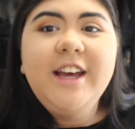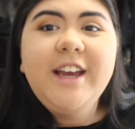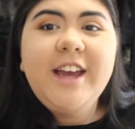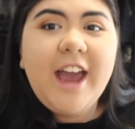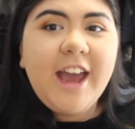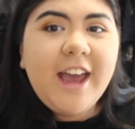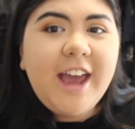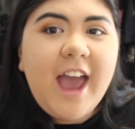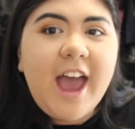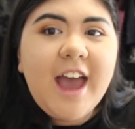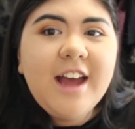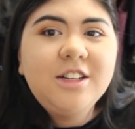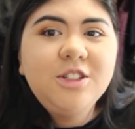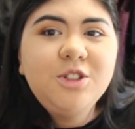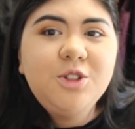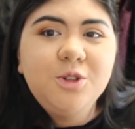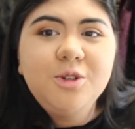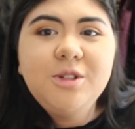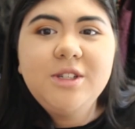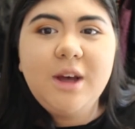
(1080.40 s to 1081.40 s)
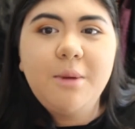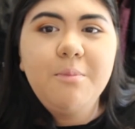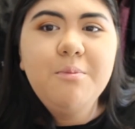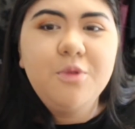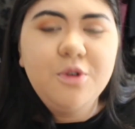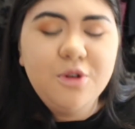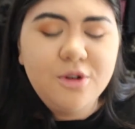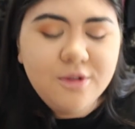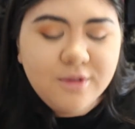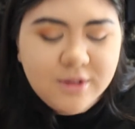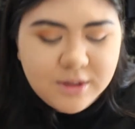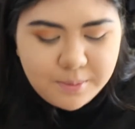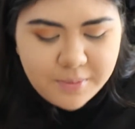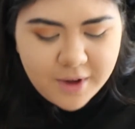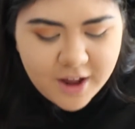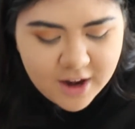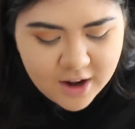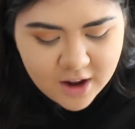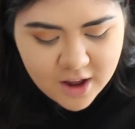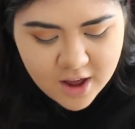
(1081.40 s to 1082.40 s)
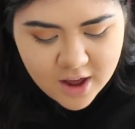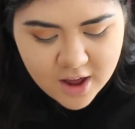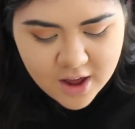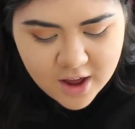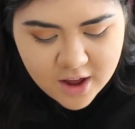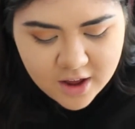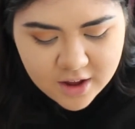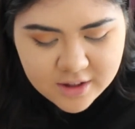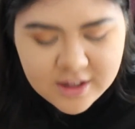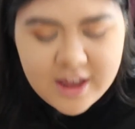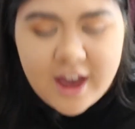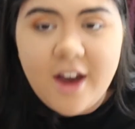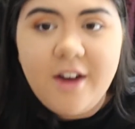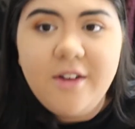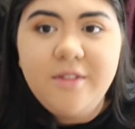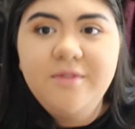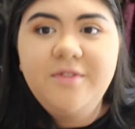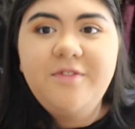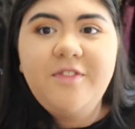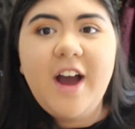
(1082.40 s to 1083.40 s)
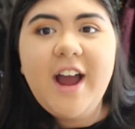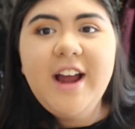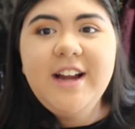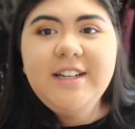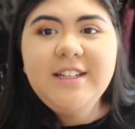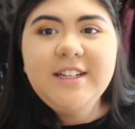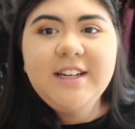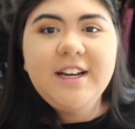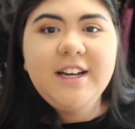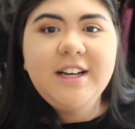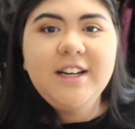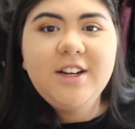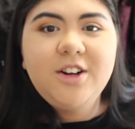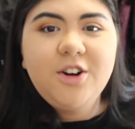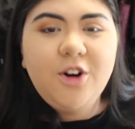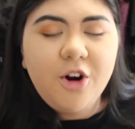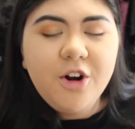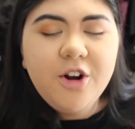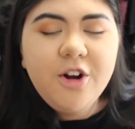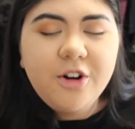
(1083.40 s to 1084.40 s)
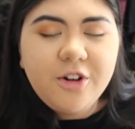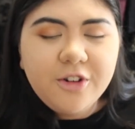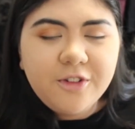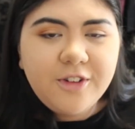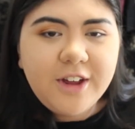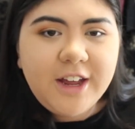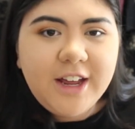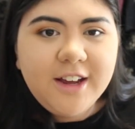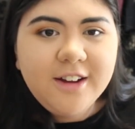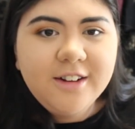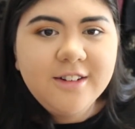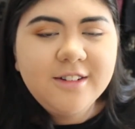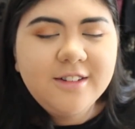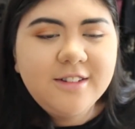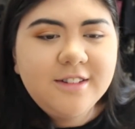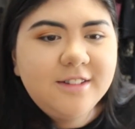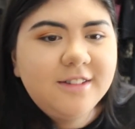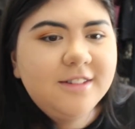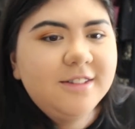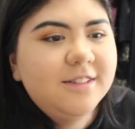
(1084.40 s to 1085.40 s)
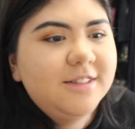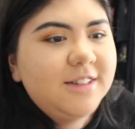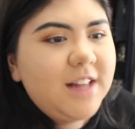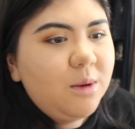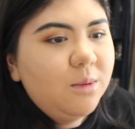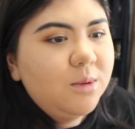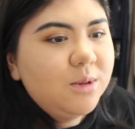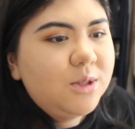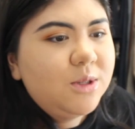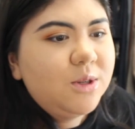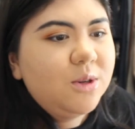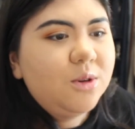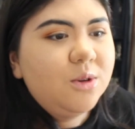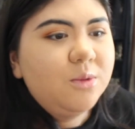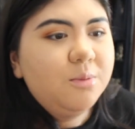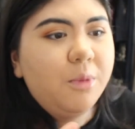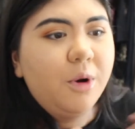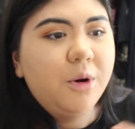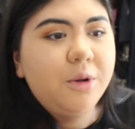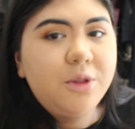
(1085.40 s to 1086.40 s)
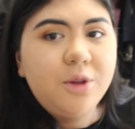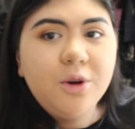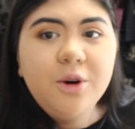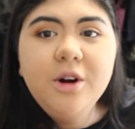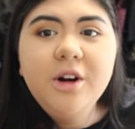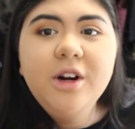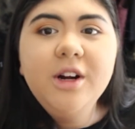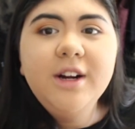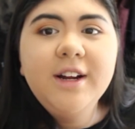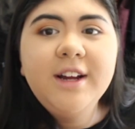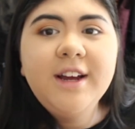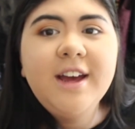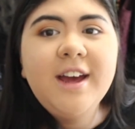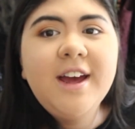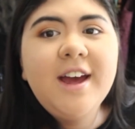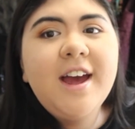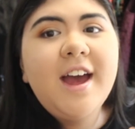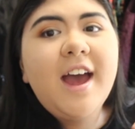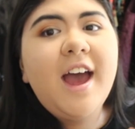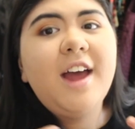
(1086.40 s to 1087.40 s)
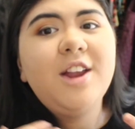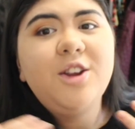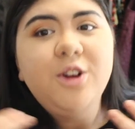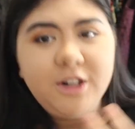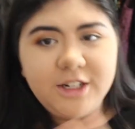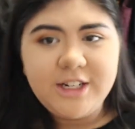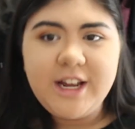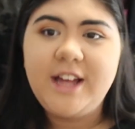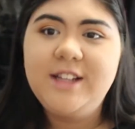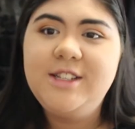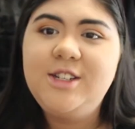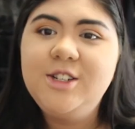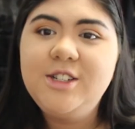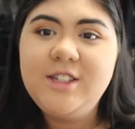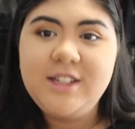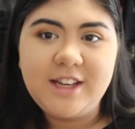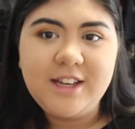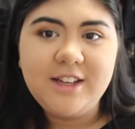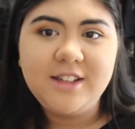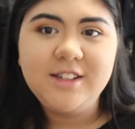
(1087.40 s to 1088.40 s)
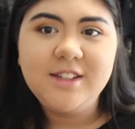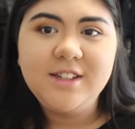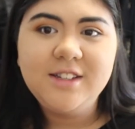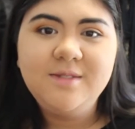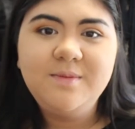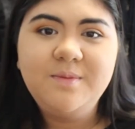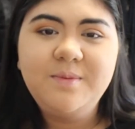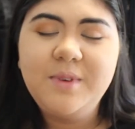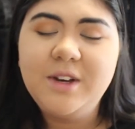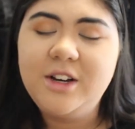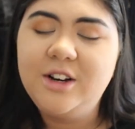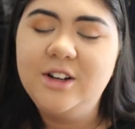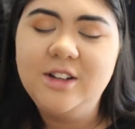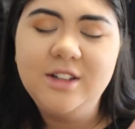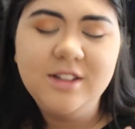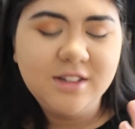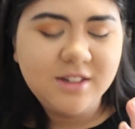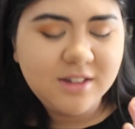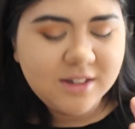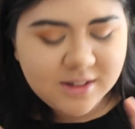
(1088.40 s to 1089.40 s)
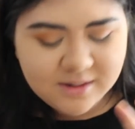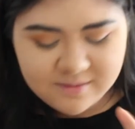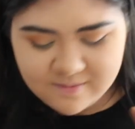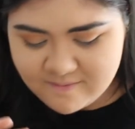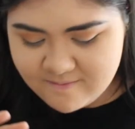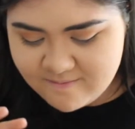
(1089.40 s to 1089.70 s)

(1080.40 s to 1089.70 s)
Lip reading: like I can do some moves, but yeah, find choreography that will suit both your and your dancer's needs, because